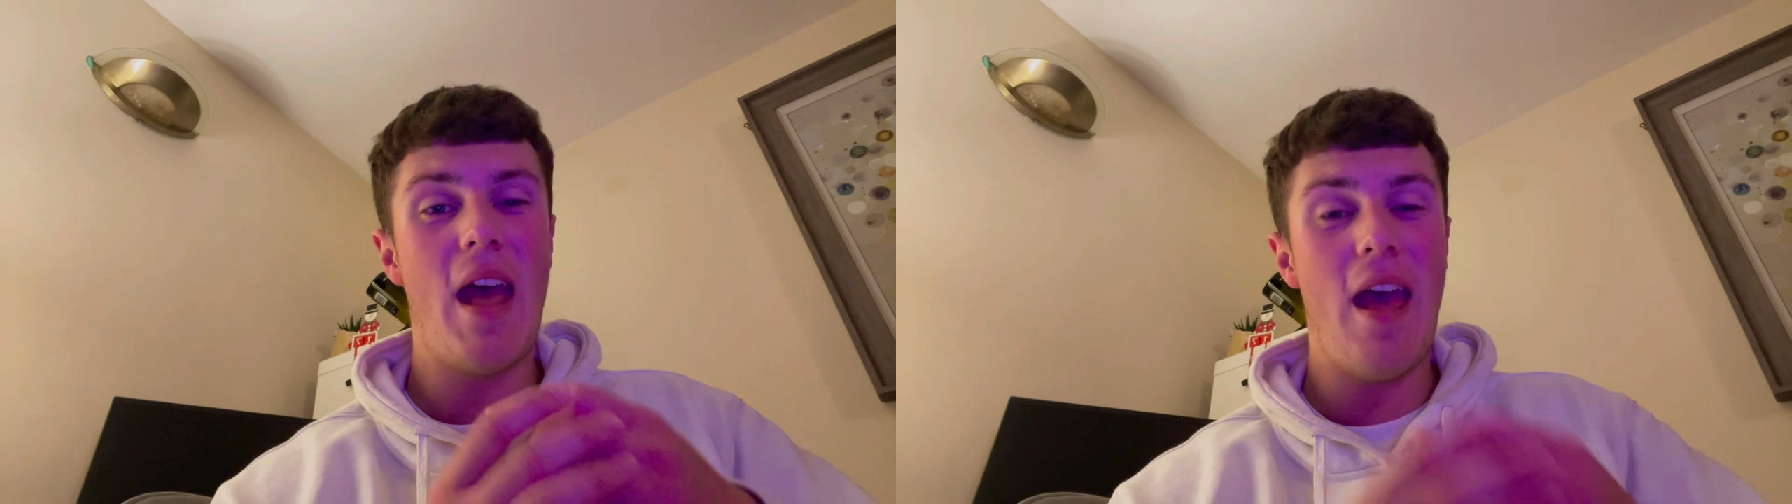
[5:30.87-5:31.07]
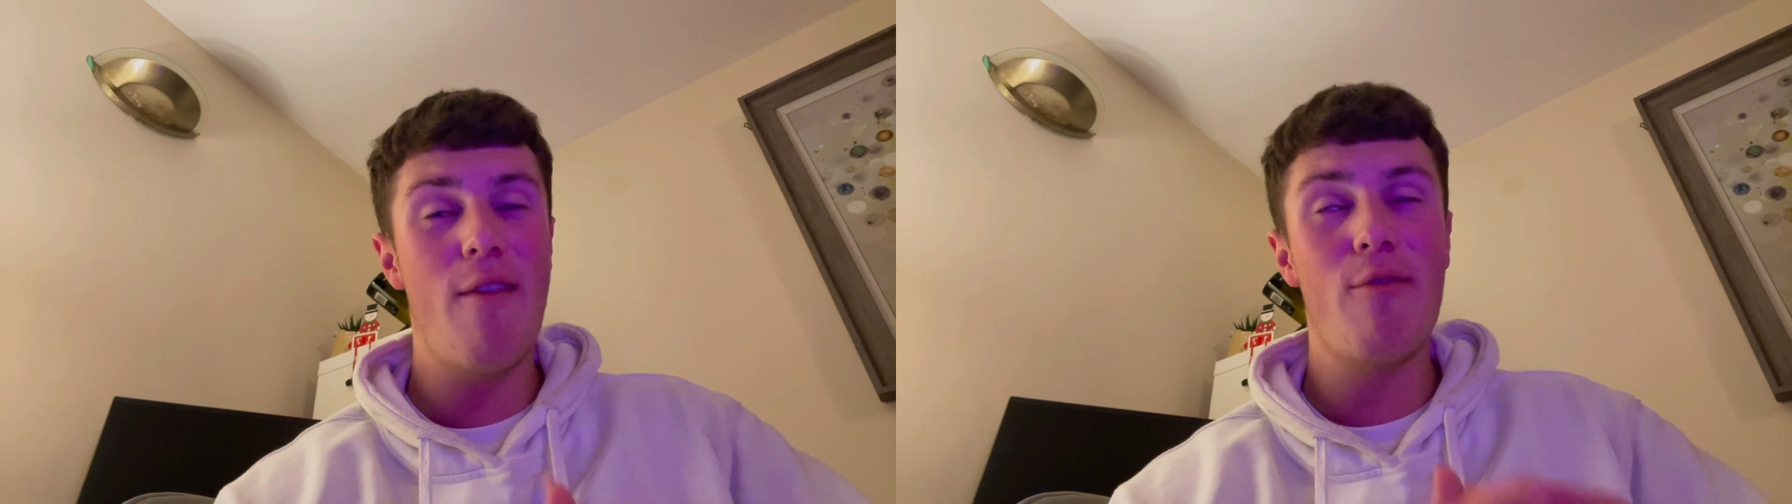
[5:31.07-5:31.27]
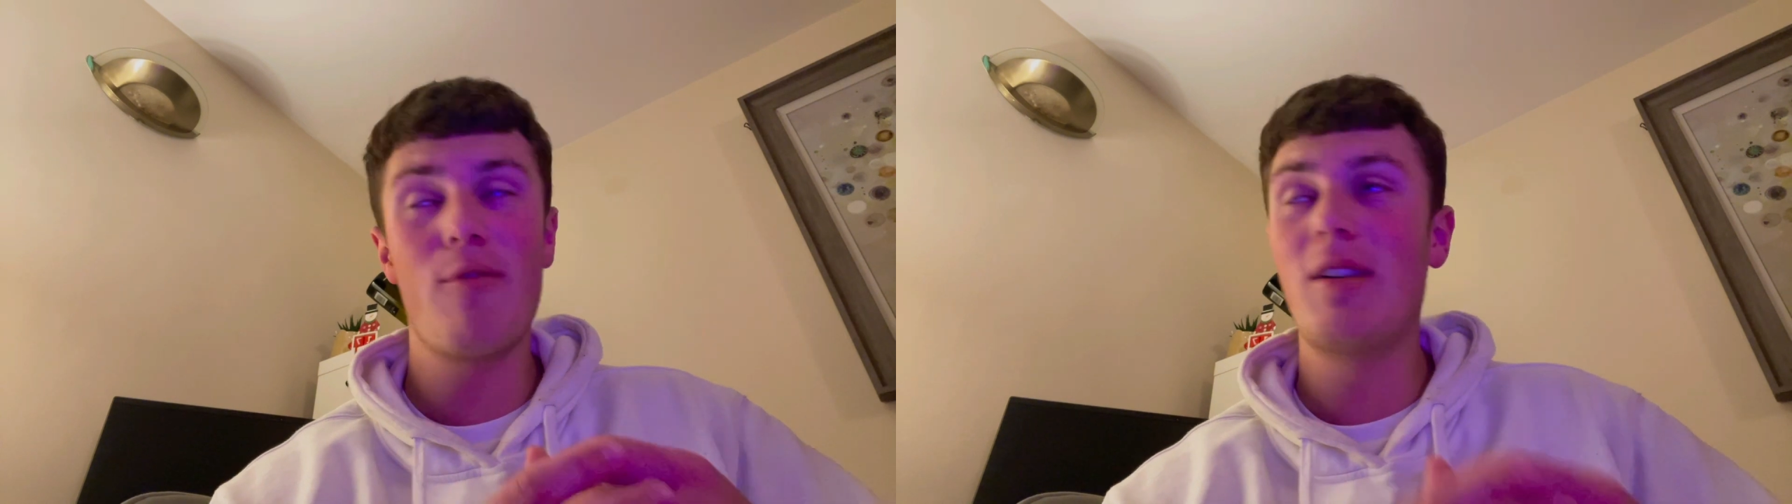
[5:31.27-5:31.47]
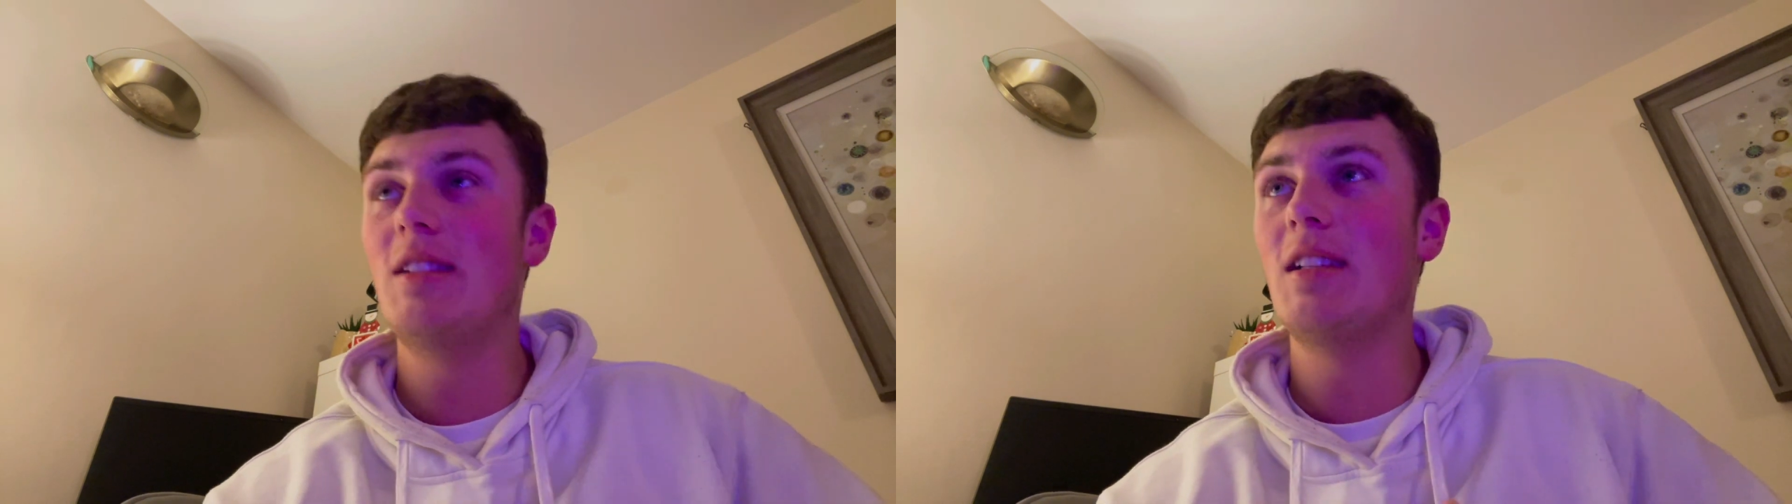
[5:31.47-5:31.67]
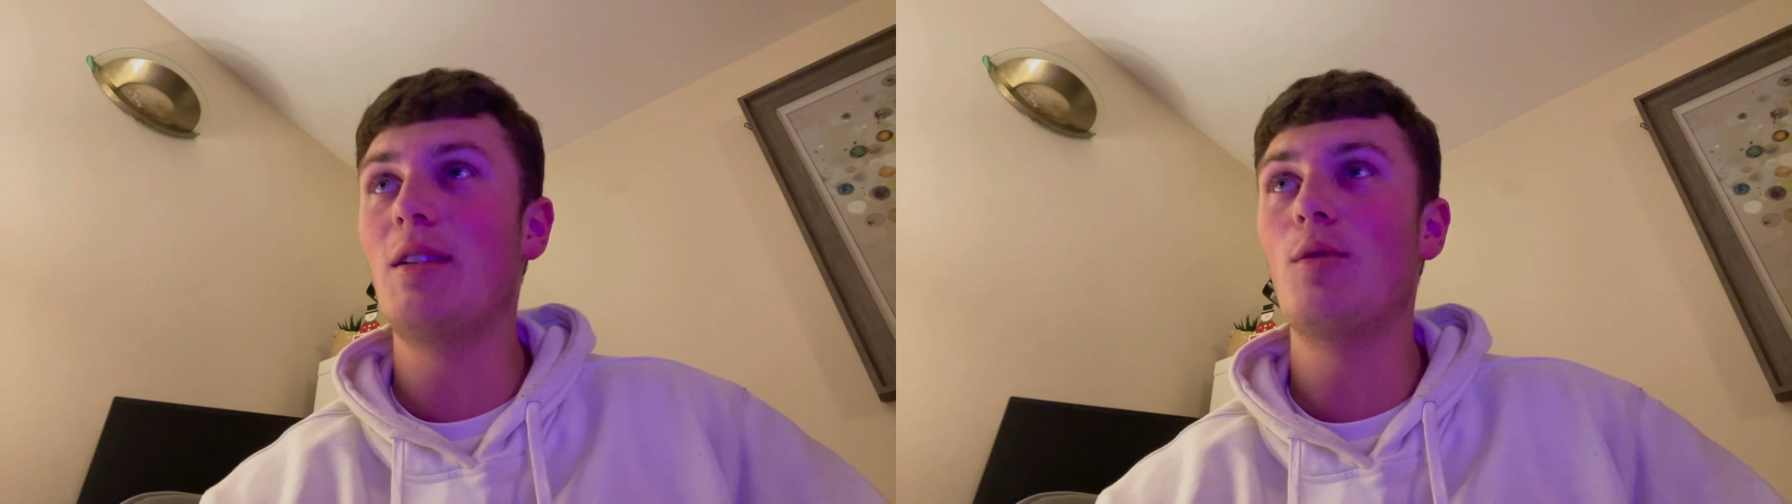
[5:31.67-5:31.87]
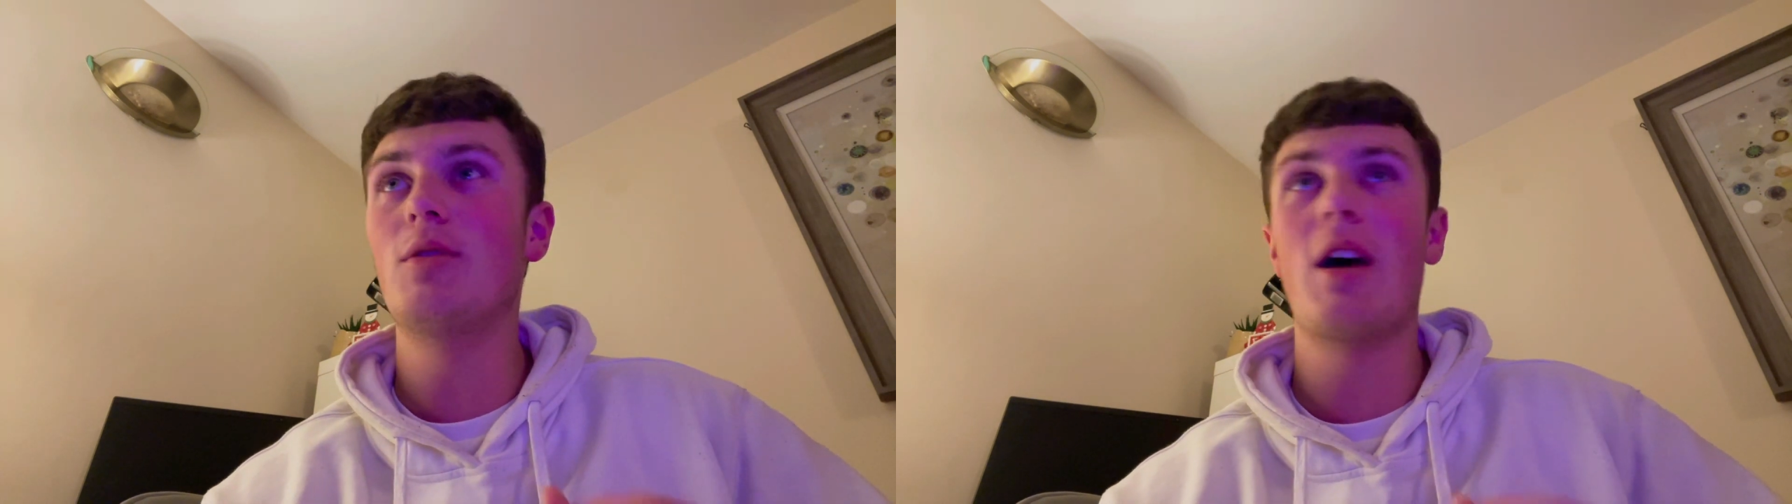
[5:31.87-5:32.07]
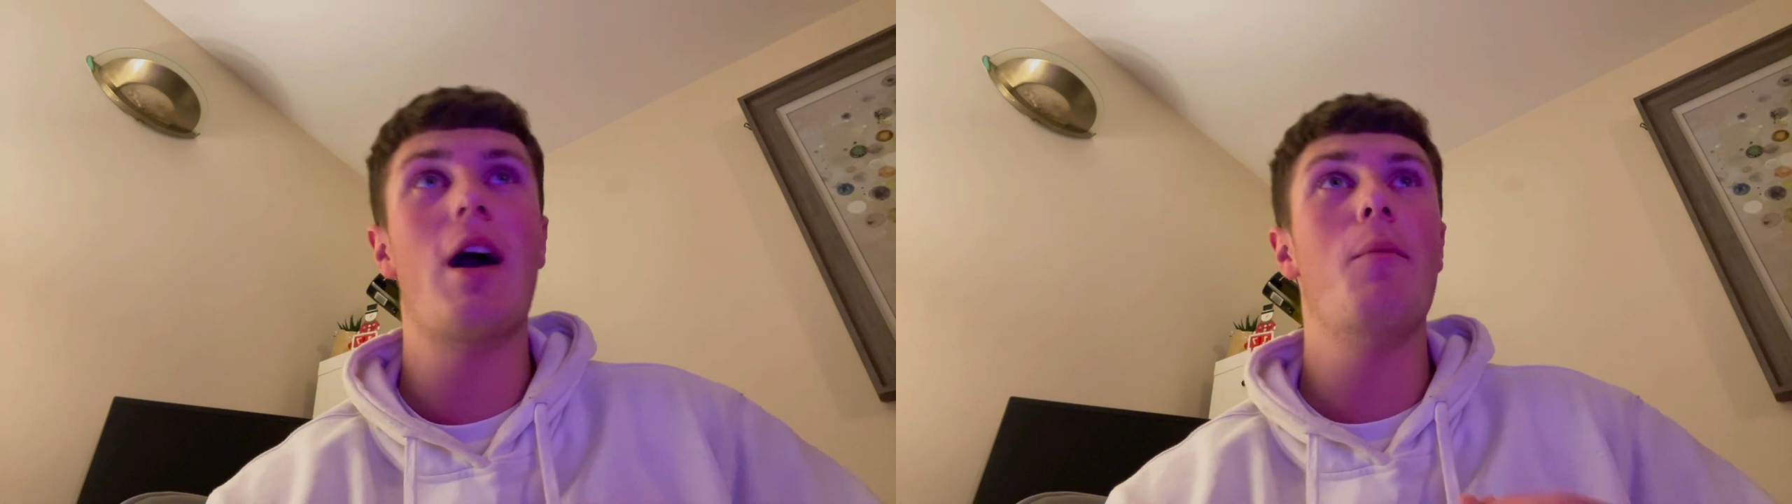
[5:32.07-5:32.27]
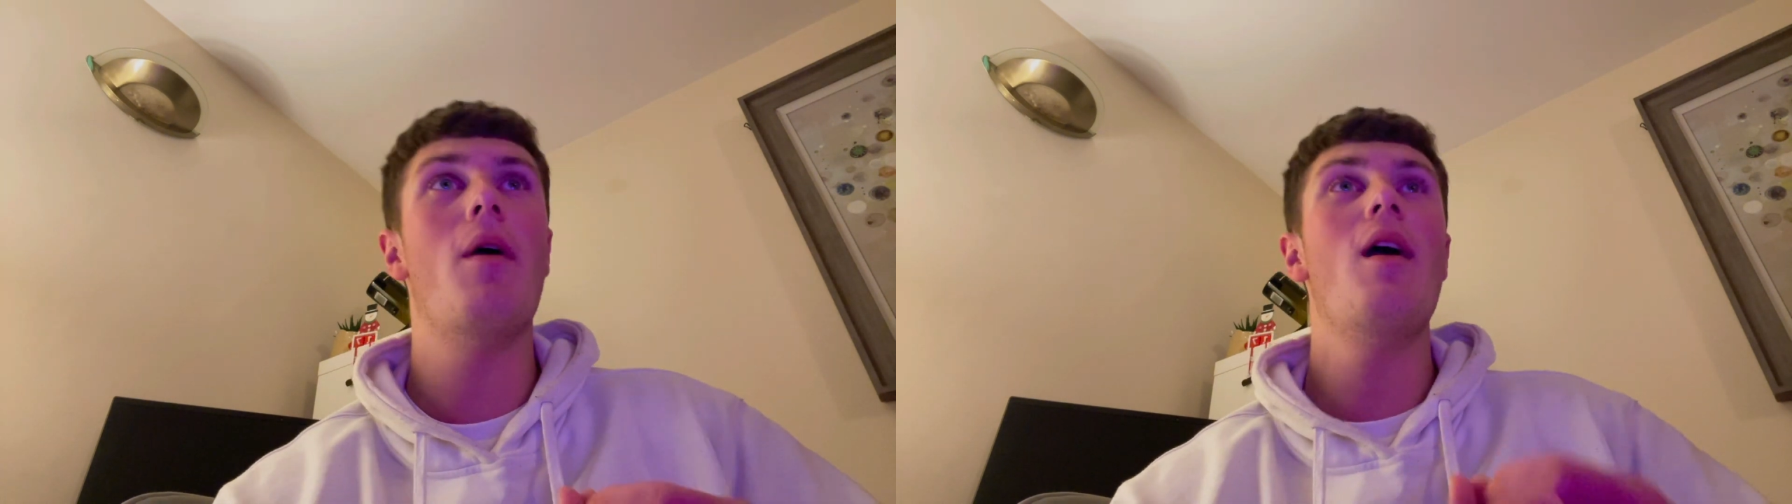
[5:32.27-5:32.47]
every single
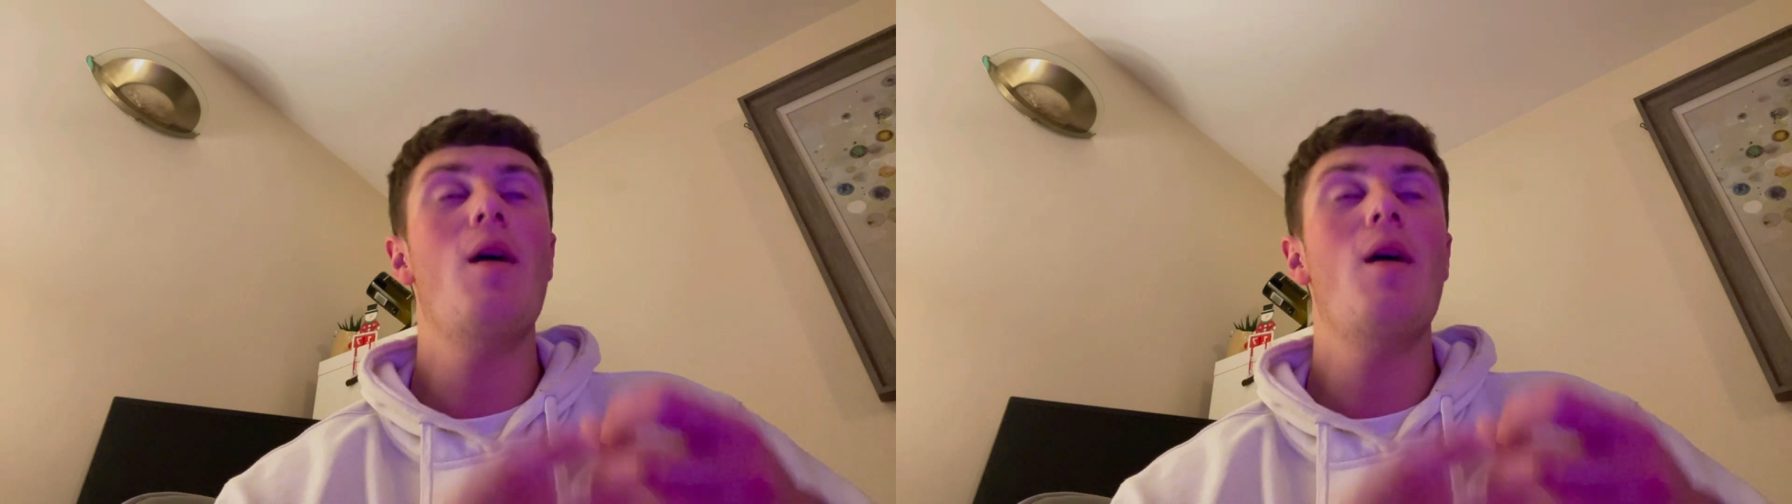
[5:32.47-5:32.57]
time